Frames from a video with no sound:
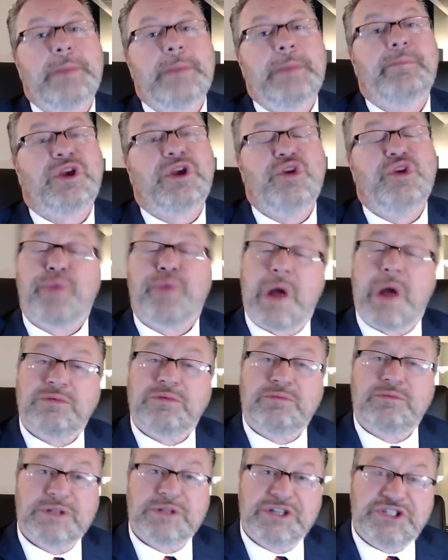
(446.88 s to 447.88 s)
But you
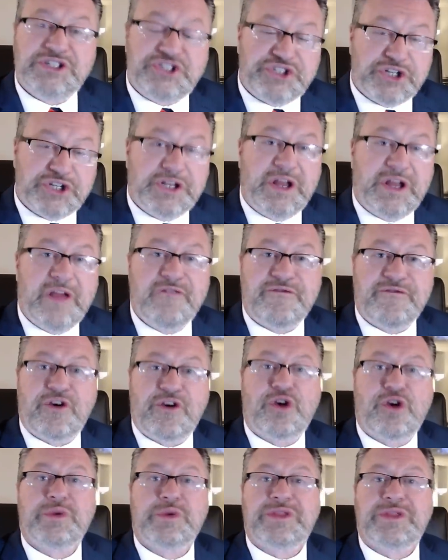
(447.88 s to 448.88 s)
probably should
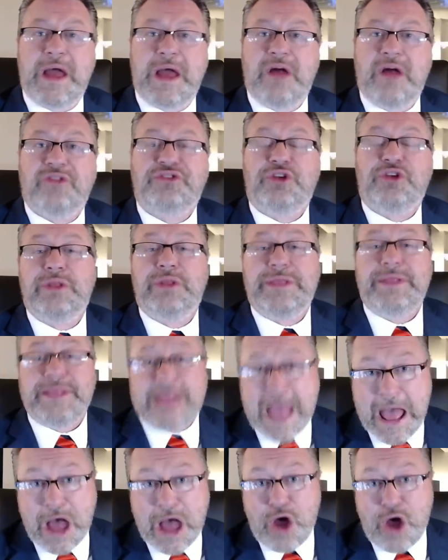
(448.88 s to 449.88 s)
confer with counsel
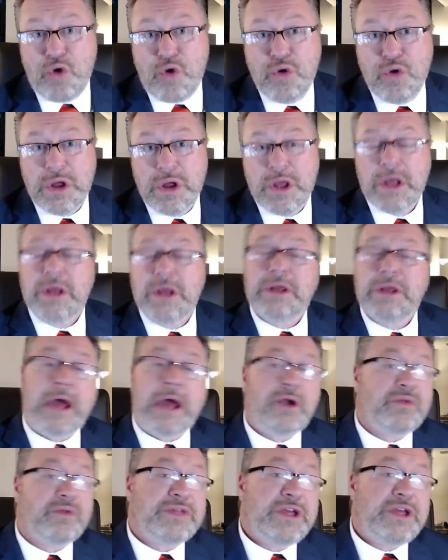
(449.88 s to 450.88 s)
now. I
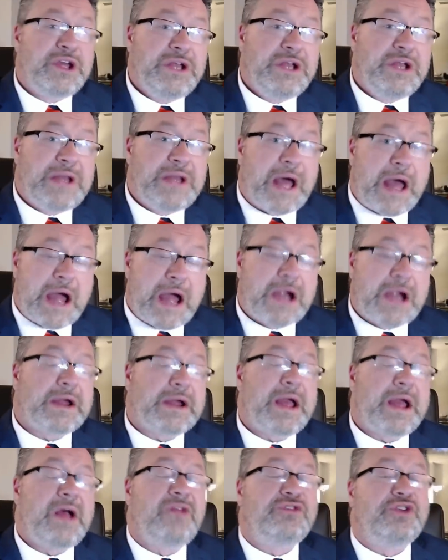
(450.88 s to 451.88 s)
don't think you need to hire
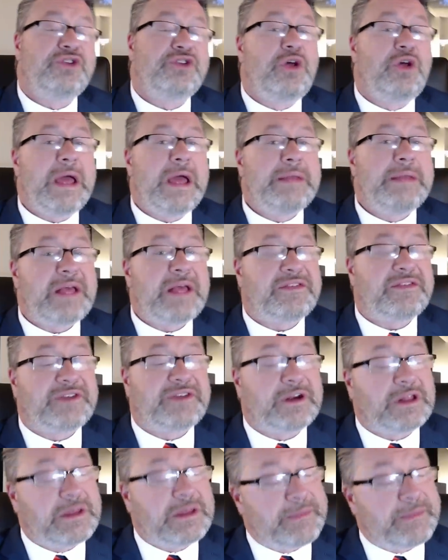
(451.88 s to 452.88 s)
counsel
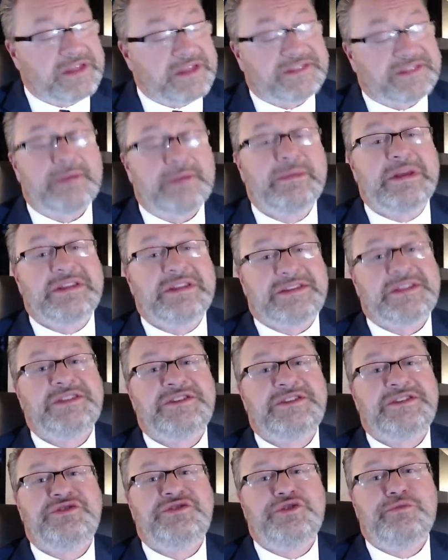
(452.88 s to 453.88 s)
necessarily, but in some
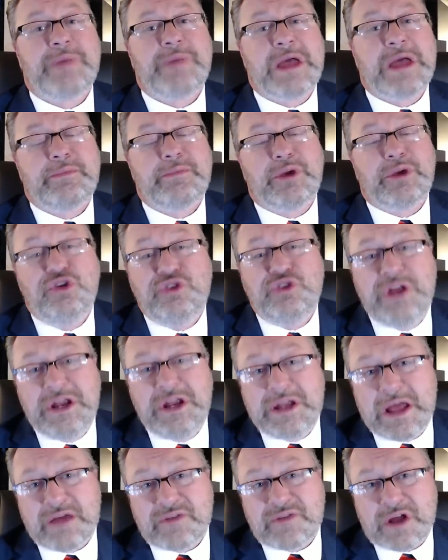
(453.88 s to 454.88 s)
instances you may, but you
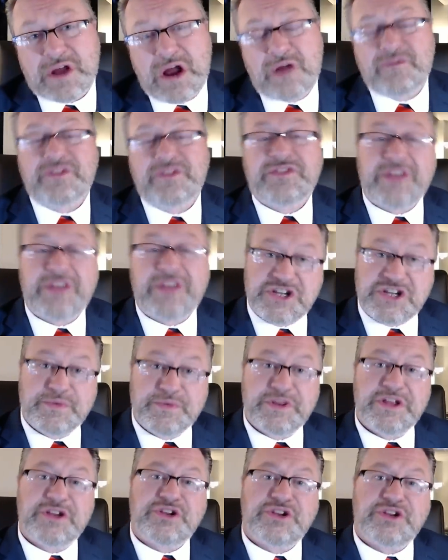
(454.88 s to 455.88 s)
need to have a conversation
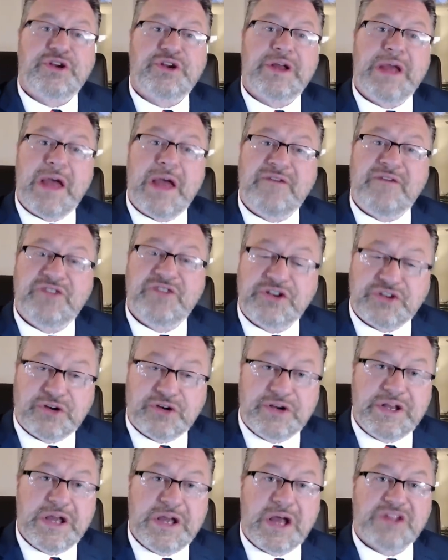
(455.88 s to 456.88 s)
with an attorney, have an
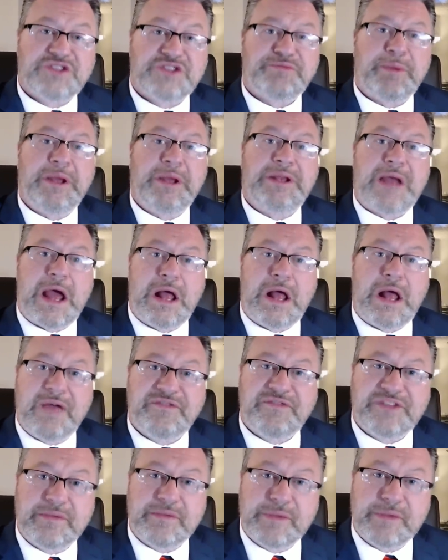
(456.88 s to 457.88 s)
attorney on speed dial,
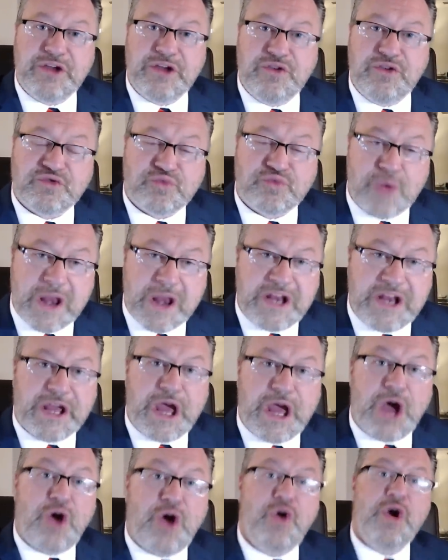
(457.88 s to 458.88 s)
have somebody who's ready to
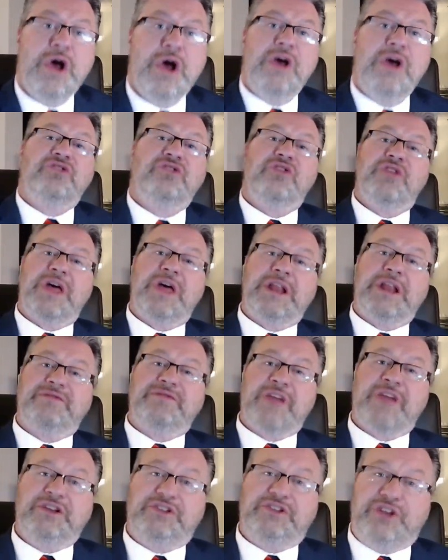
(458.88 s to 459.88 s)
go so that if
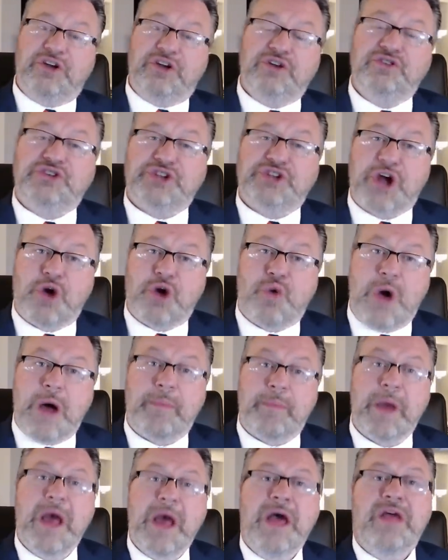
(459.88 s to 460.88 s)
they do show
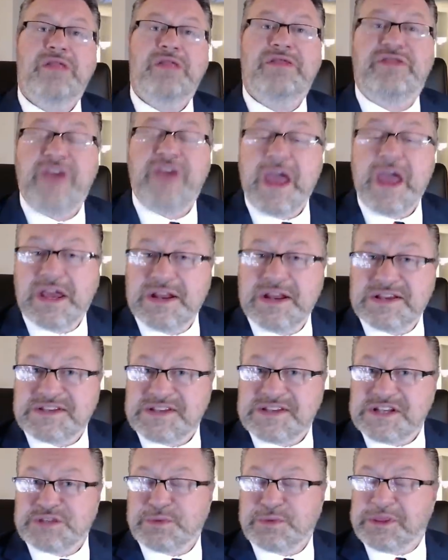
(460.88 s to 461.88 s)
up, they can
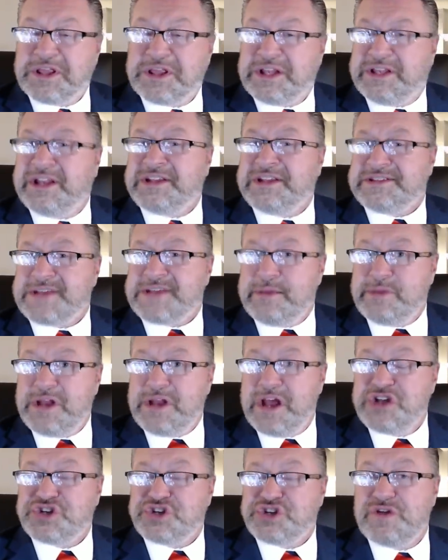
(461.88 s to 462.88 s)
assist with the
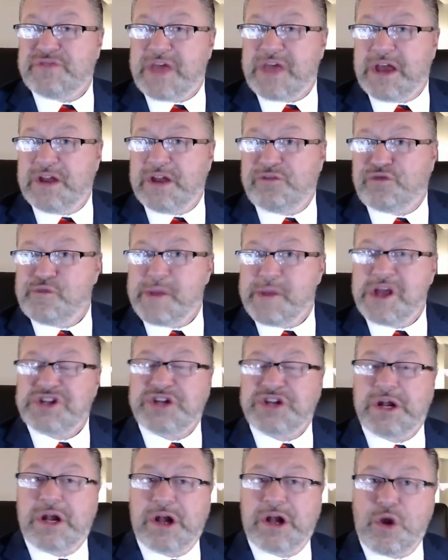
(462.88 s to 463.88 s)
dissemination of that
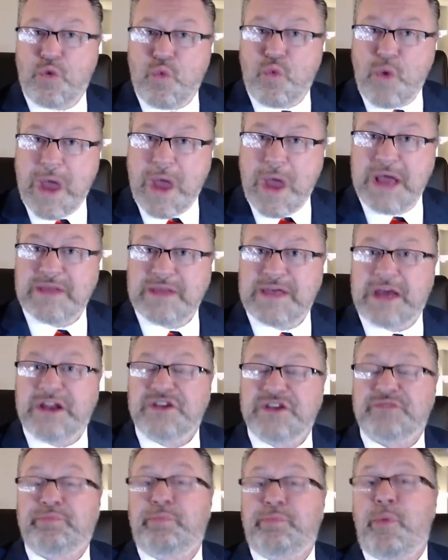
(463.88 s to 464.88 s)
information in a way that
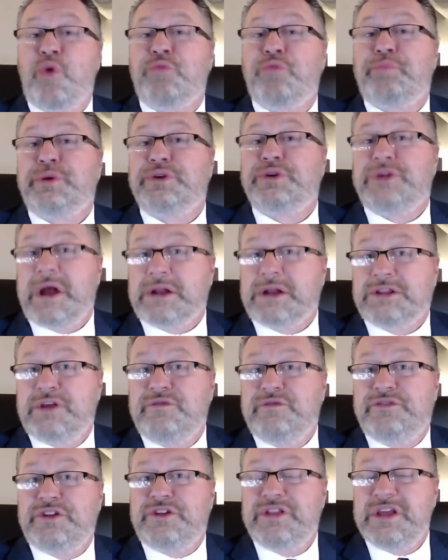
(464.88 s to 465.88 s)
is both
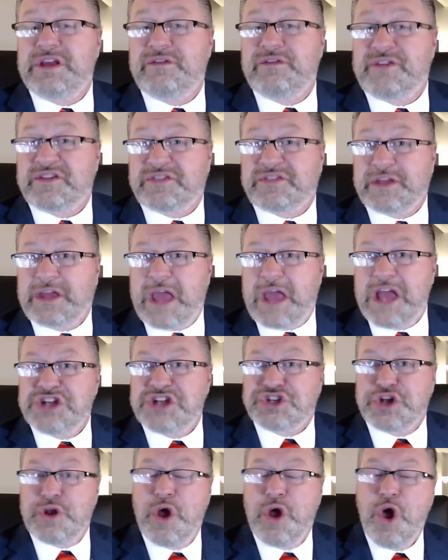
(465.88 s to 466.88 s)
productive to the
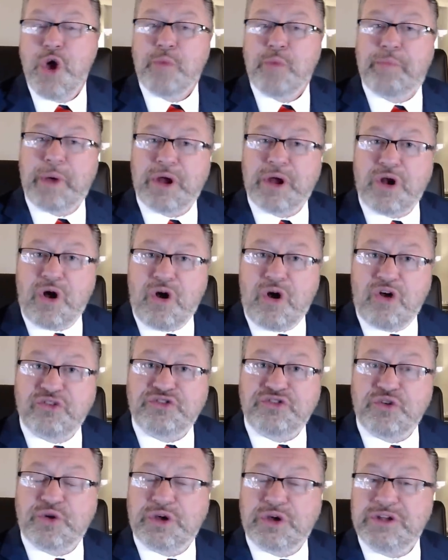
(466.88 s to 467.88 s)
investigation, but
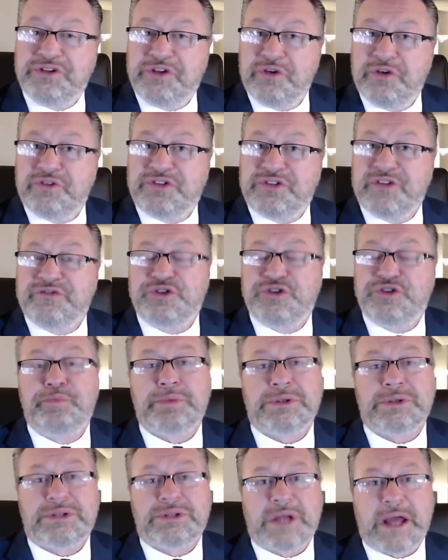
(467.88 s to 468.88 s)
also conducive to
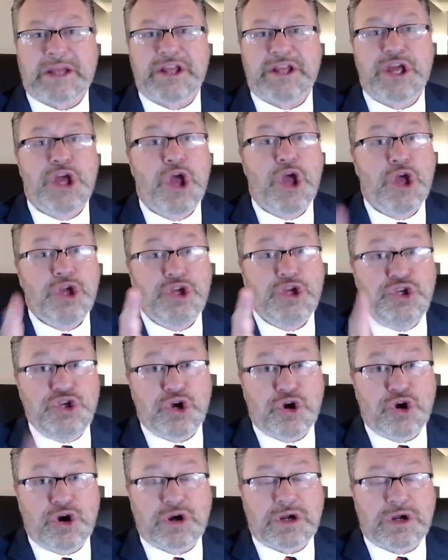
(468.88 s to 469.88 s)
protecting
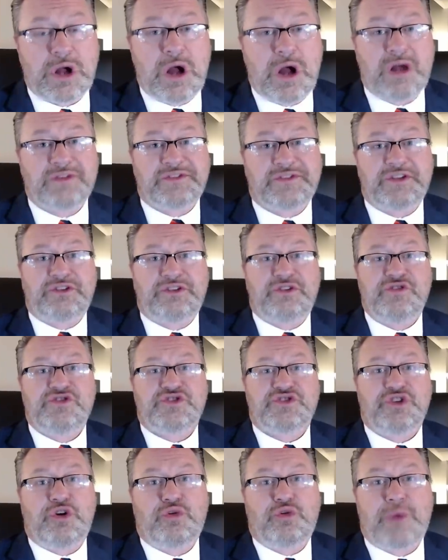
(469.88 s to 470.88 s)
your
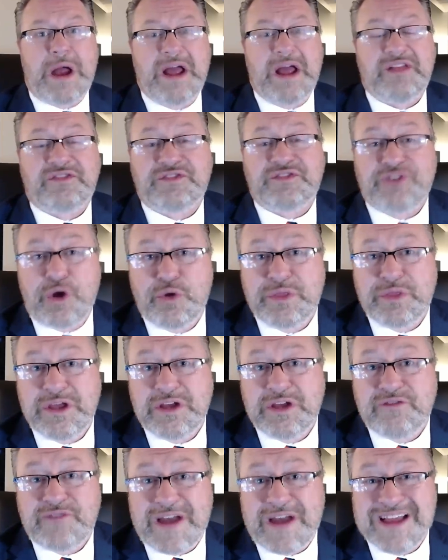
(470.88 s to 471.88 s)
constitutional rights. So the
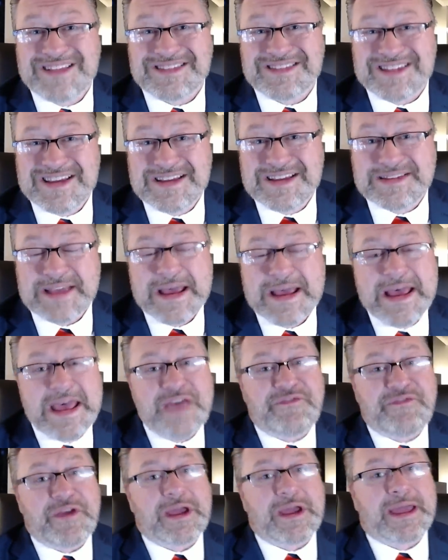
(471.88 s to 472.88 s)
advice is,
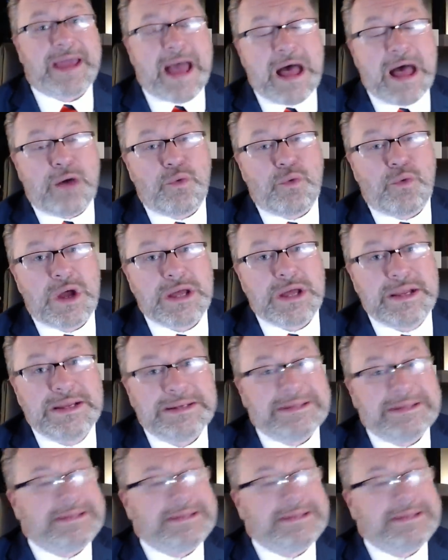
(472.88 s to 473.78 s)
if you got one,